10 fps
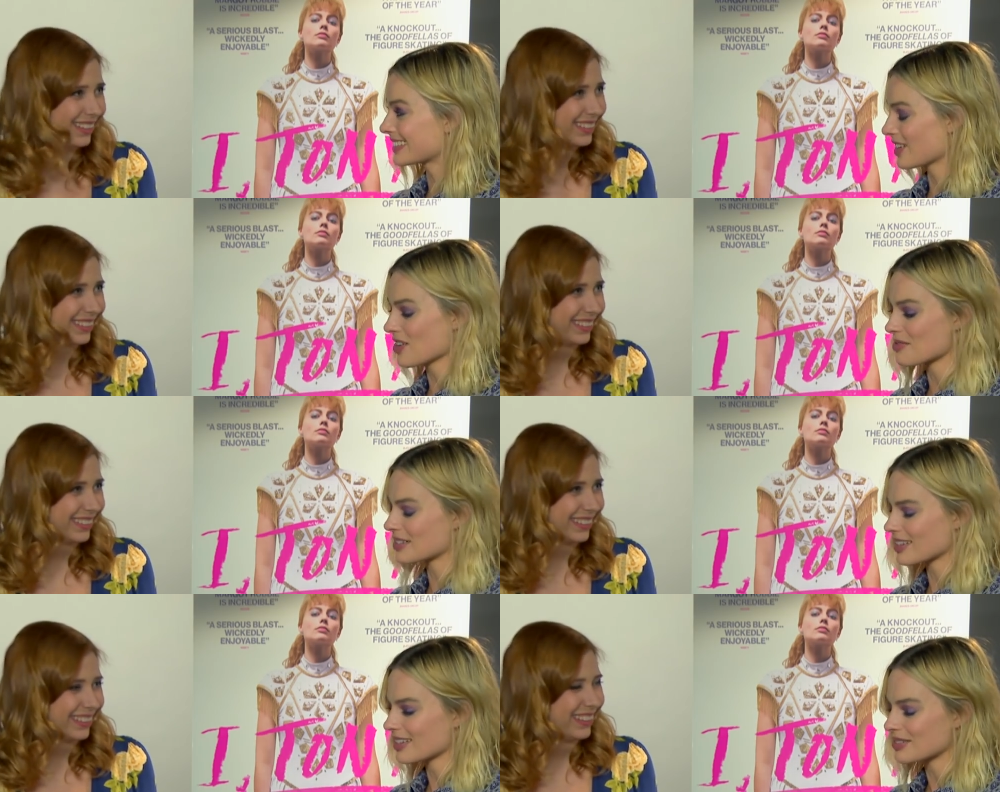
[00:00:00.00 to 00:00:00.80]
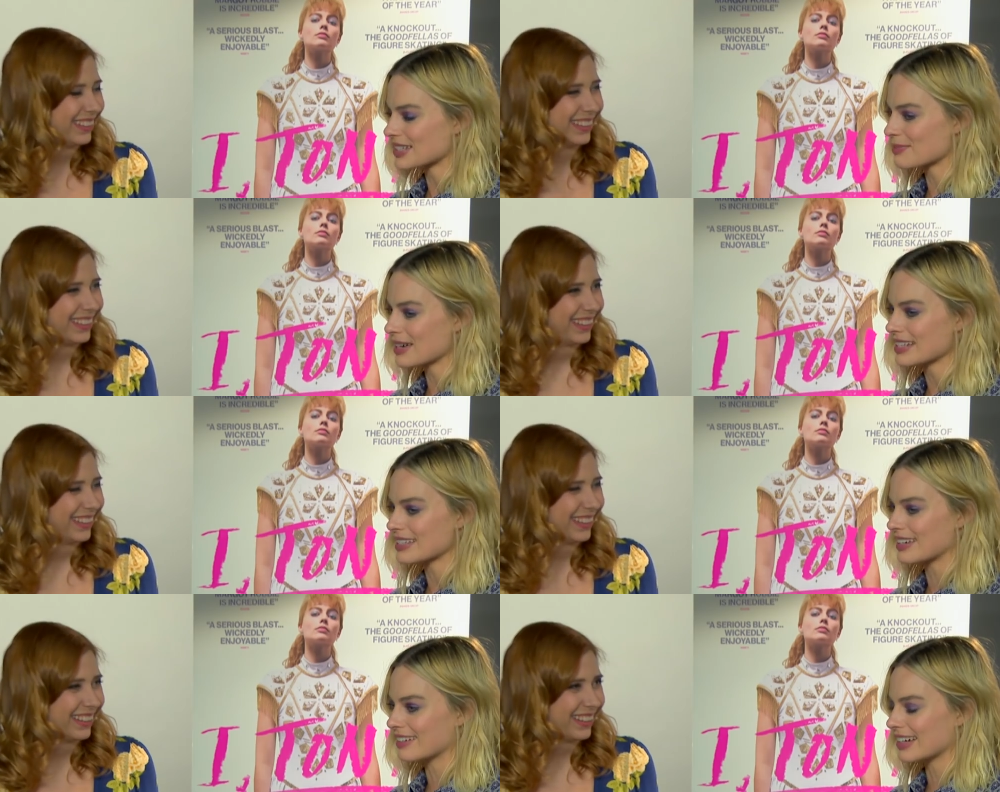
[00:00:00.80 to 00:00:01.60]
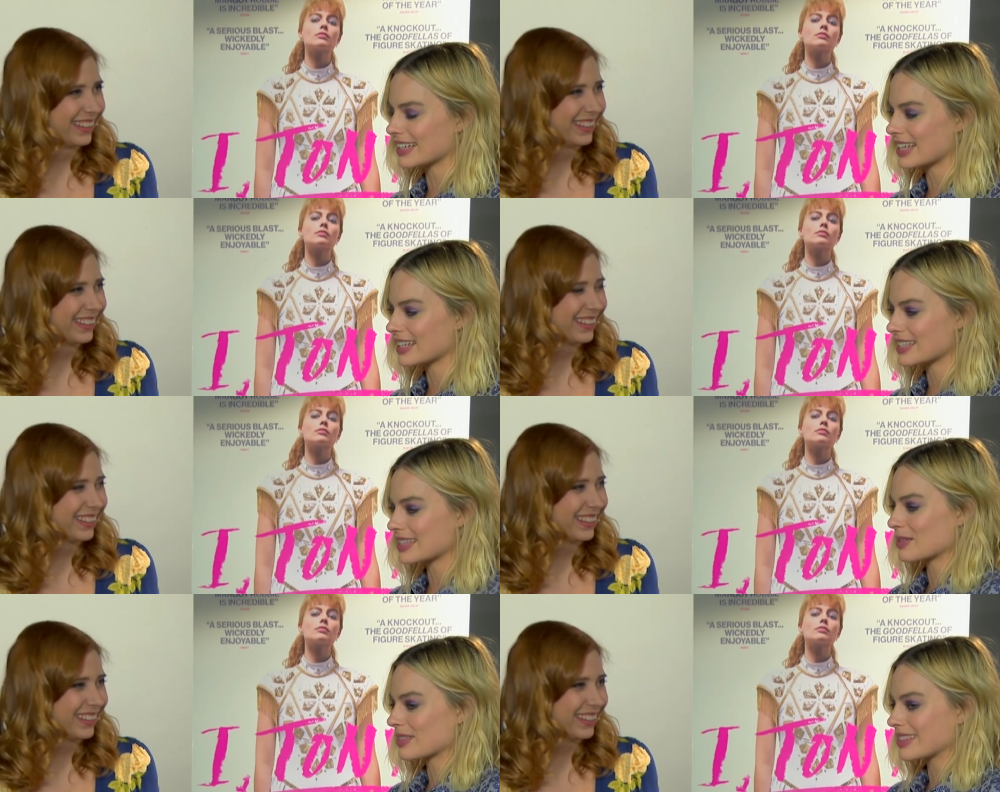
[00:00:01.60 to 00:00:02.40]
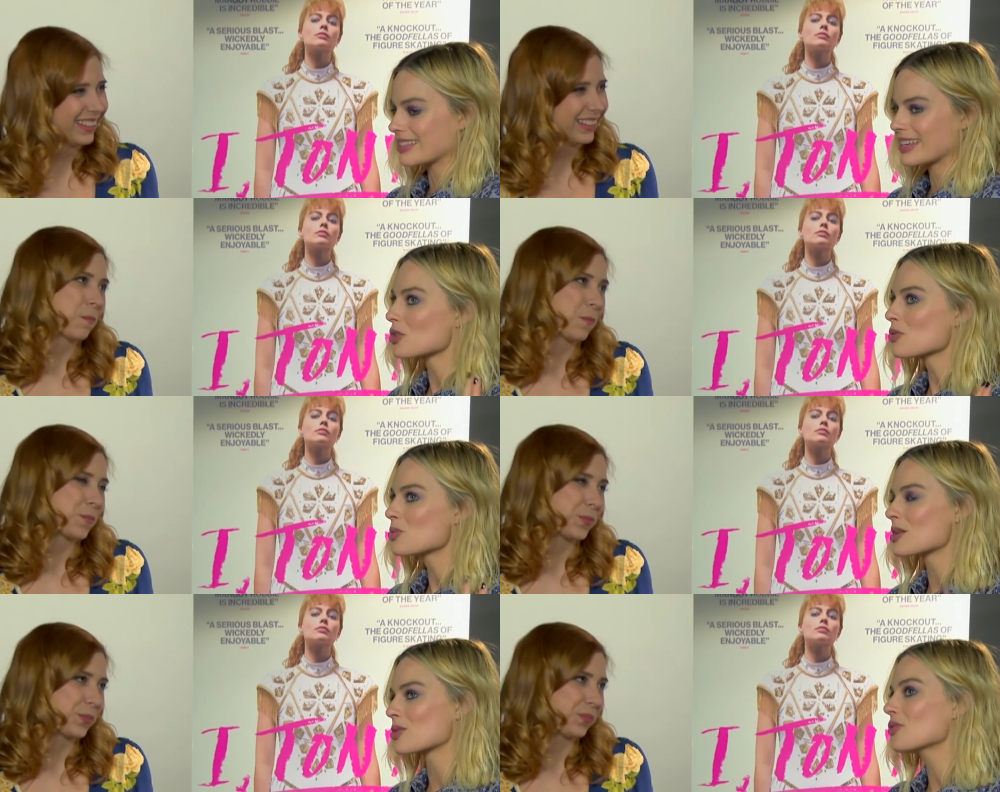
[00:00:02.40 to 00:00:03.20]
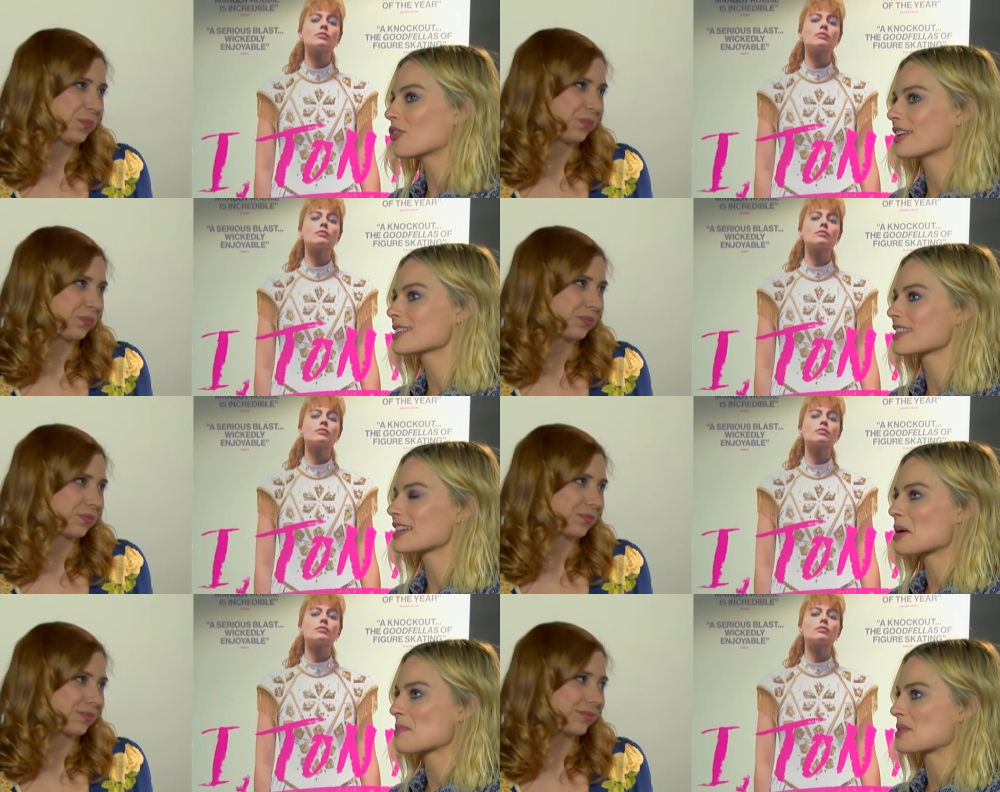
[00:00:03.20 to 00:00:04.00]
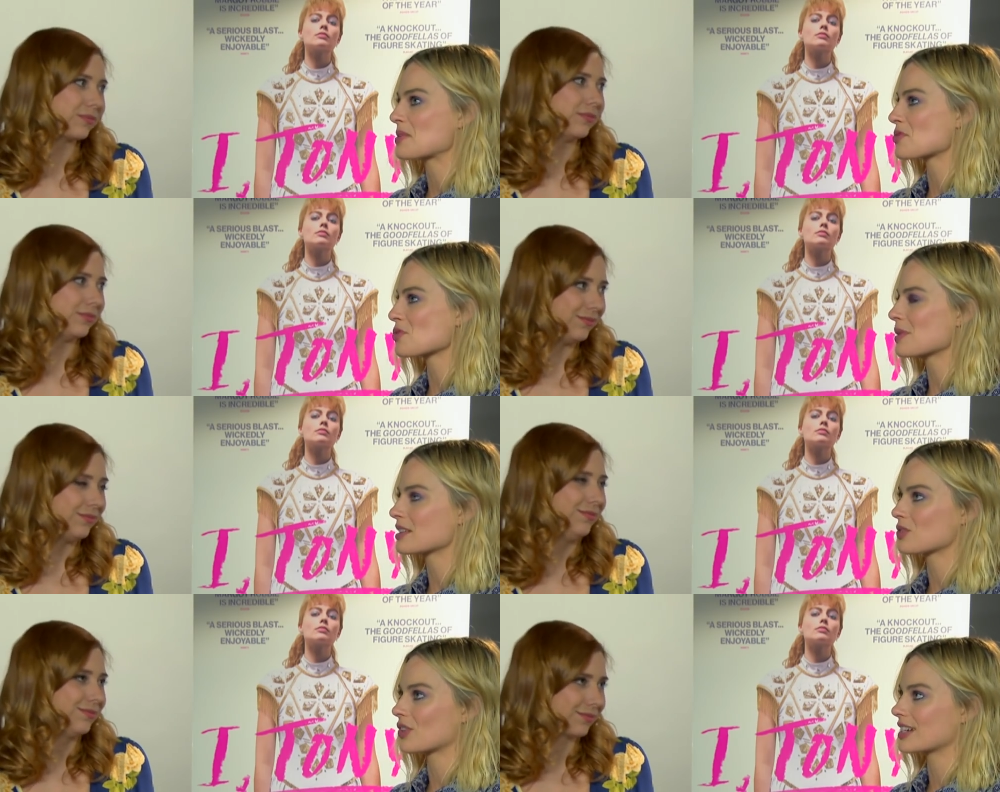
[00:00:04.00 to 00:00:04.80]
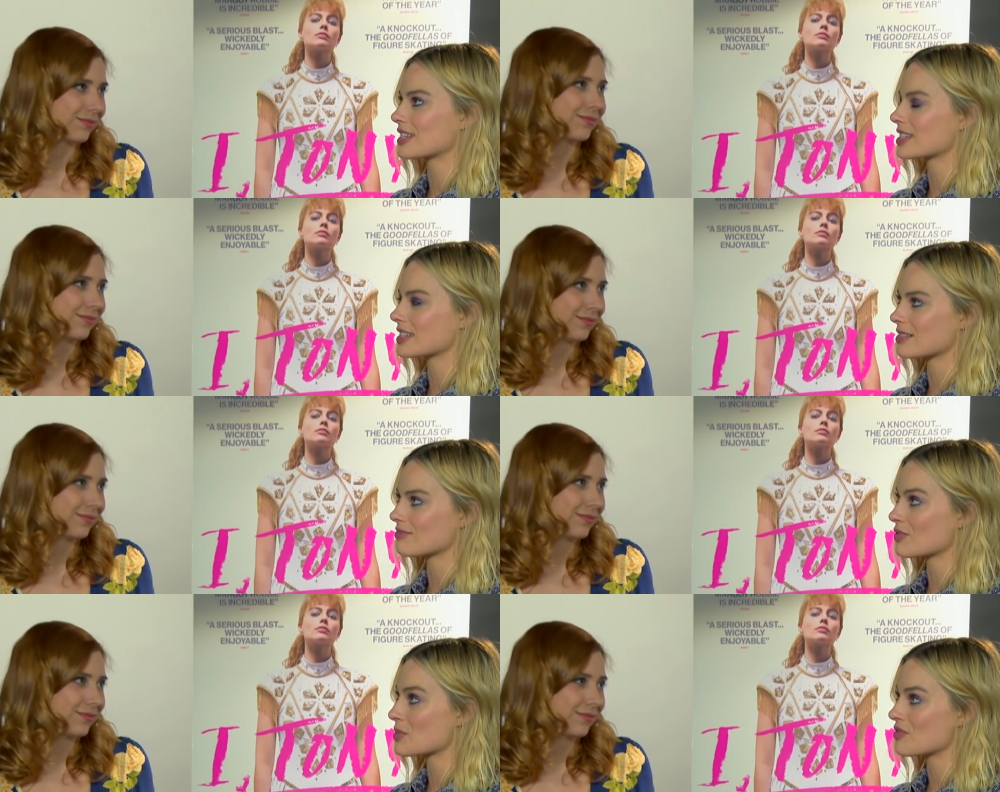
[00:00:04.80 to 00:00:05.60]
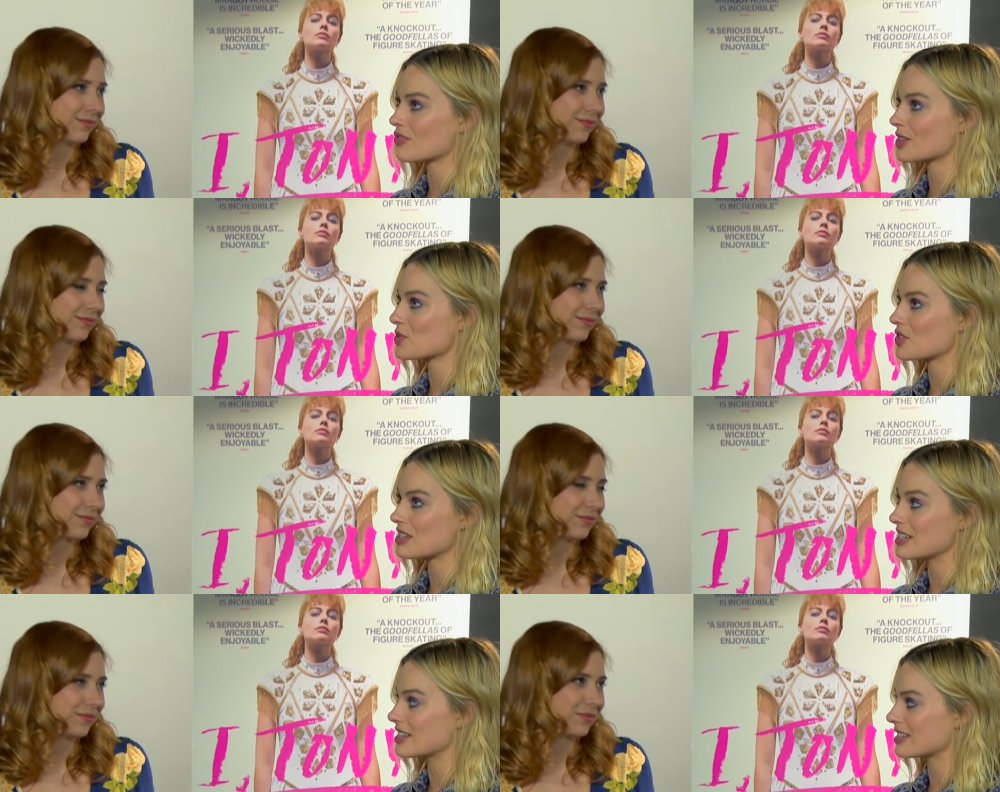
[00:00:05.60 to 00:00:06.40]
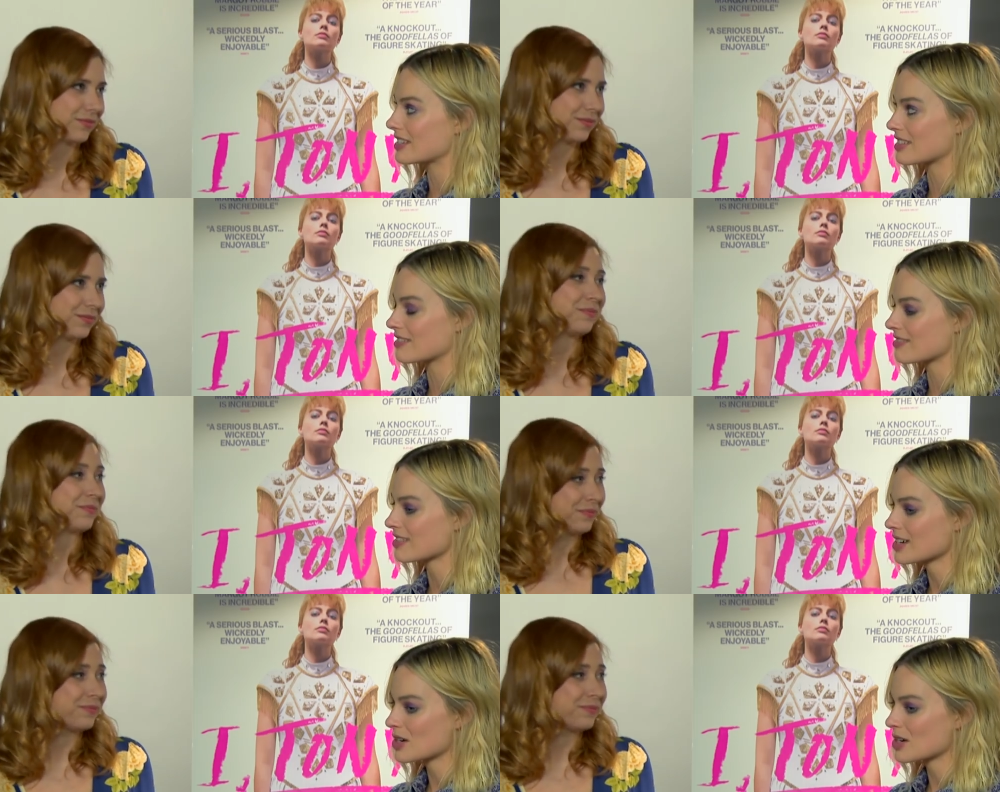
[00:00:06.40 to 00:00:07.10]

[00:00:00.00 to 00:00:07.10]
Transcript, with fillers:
Speaker 1: No, it's I know it's amazing. It's it's we're all we're all friends at the company. We're all best friends and we've been friends for years and